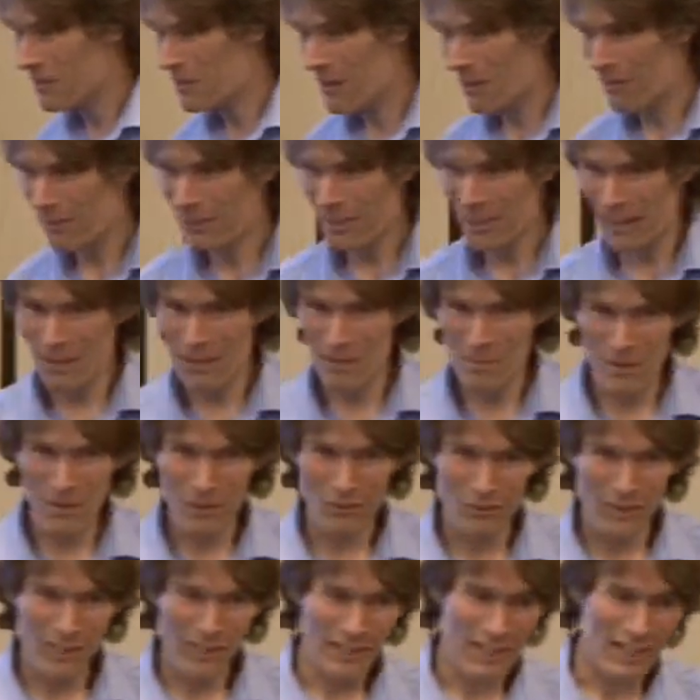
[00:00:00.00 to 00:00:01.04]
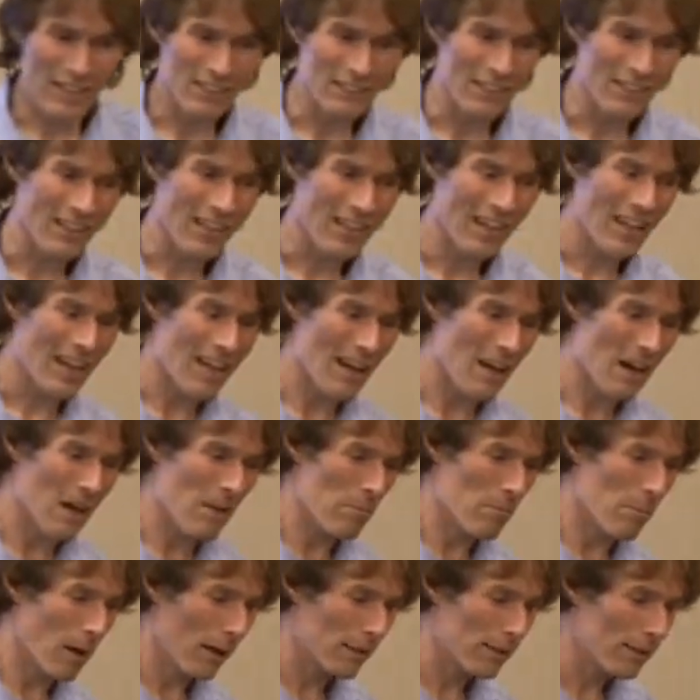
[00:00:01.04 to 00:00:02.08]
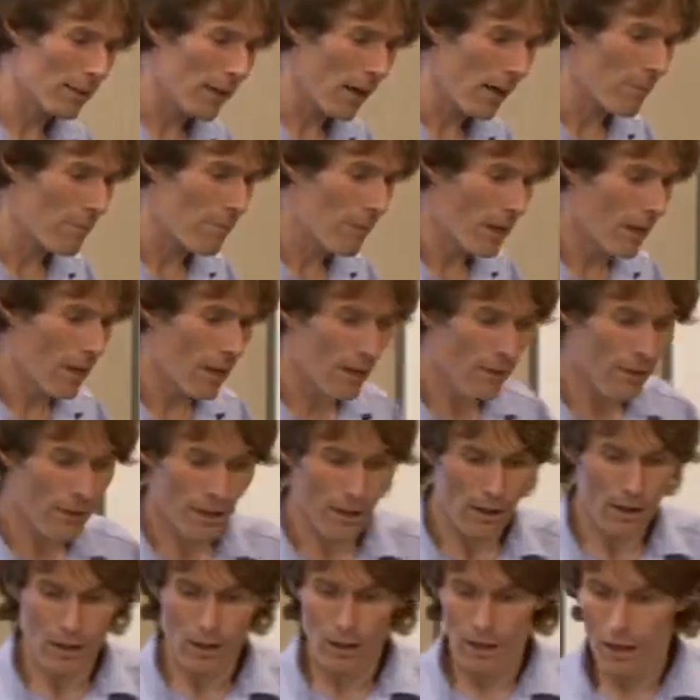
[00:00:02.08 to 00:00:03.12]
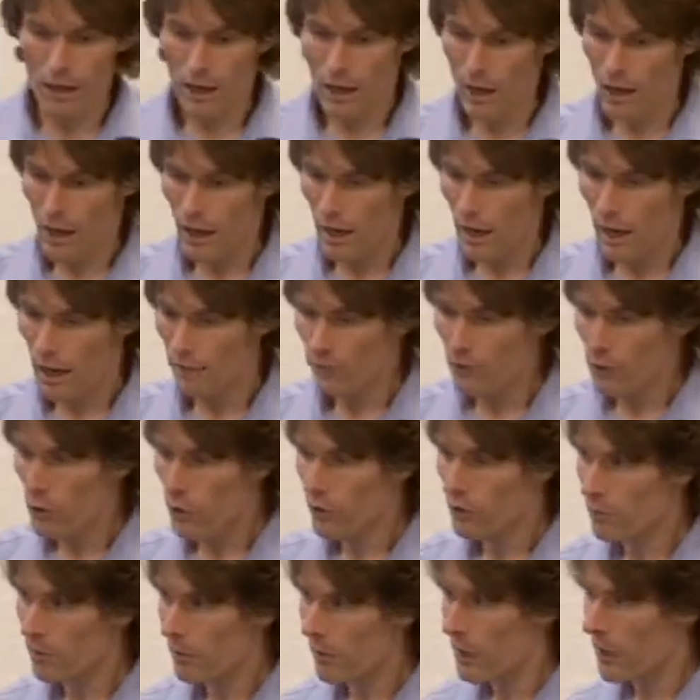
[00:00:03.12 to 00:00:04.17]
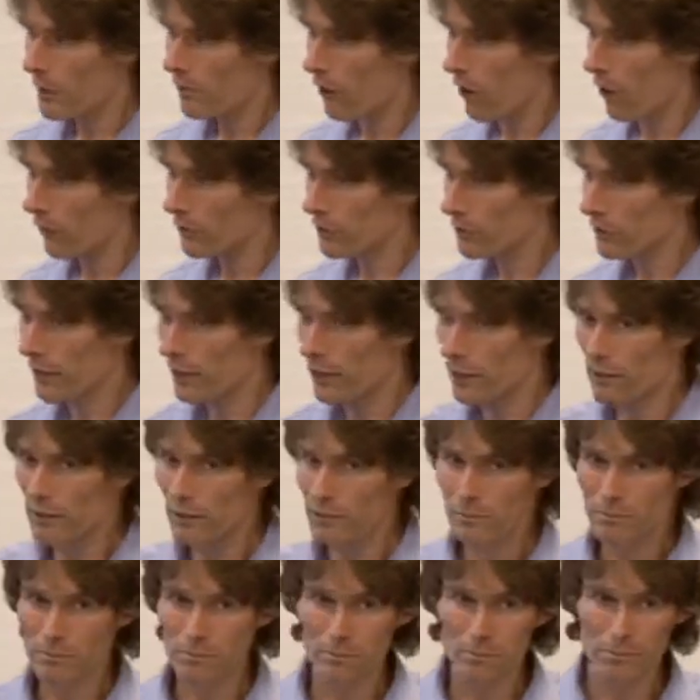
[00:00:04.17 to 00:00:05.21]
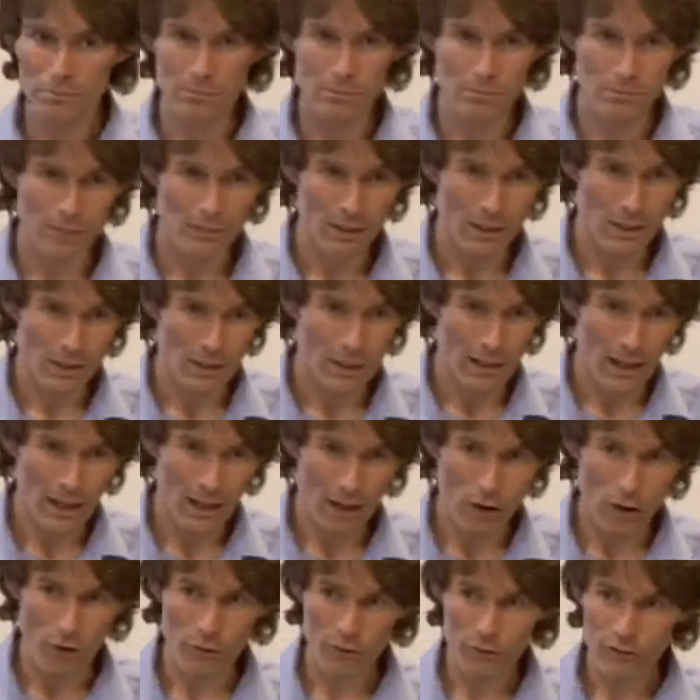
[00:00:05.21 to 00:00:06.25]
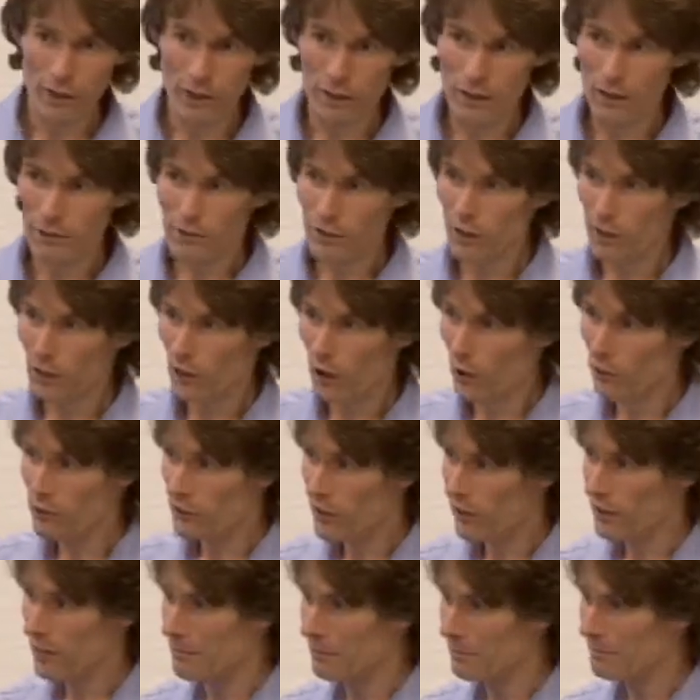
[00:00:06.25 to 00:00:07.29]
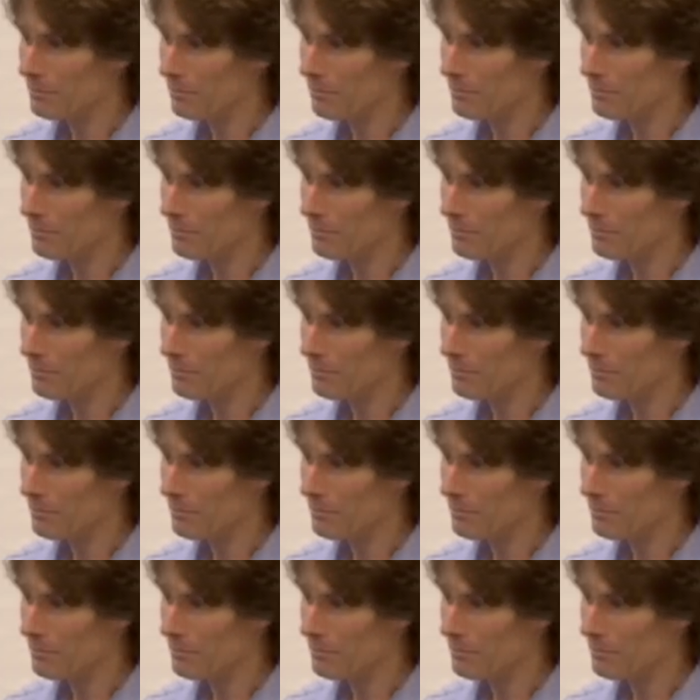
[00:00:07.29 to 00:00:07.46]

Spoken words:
me about the Caribbean or the Canadian. But if you were to believe Hofstadter, and have you done Hofstadter?